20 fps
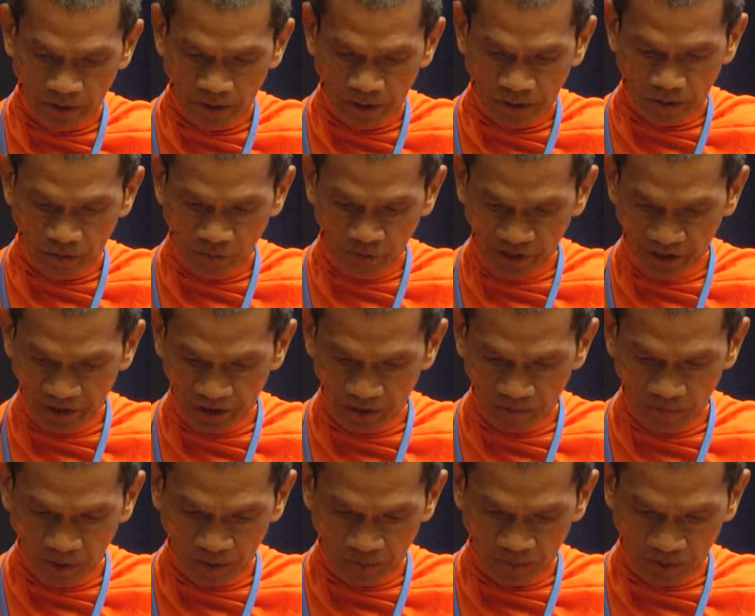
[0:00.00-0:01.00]

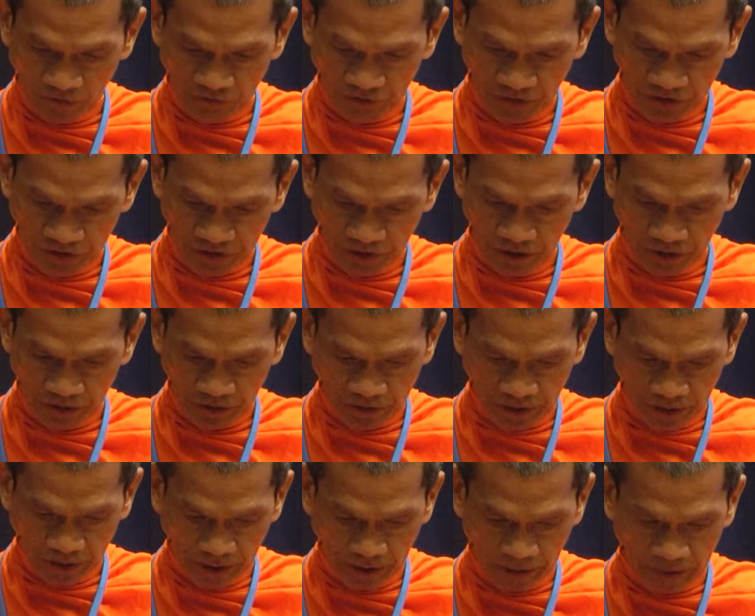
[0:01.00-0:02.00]
Venerable Professor
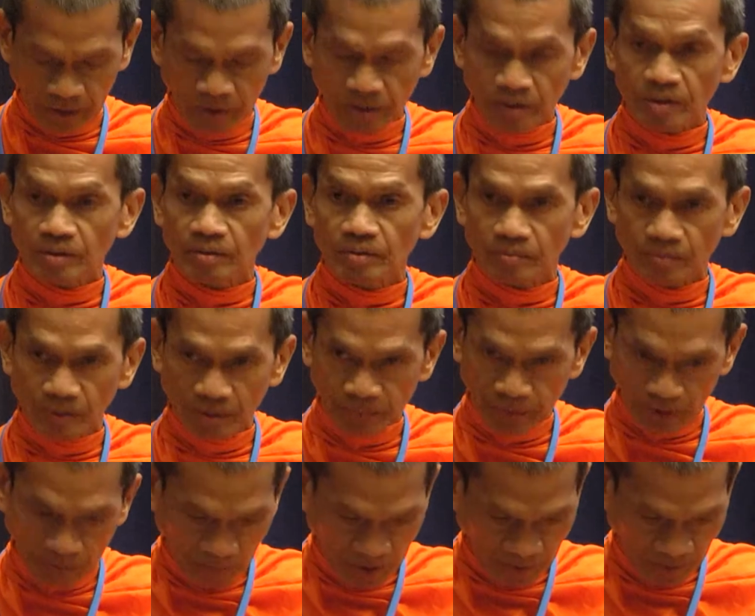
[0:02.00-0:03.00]
Dr.
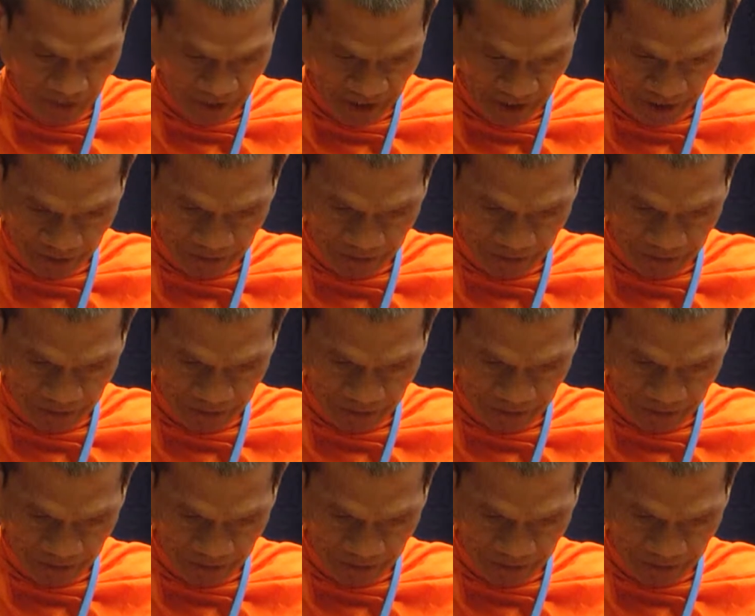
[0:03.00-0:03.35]
Proma Bandit,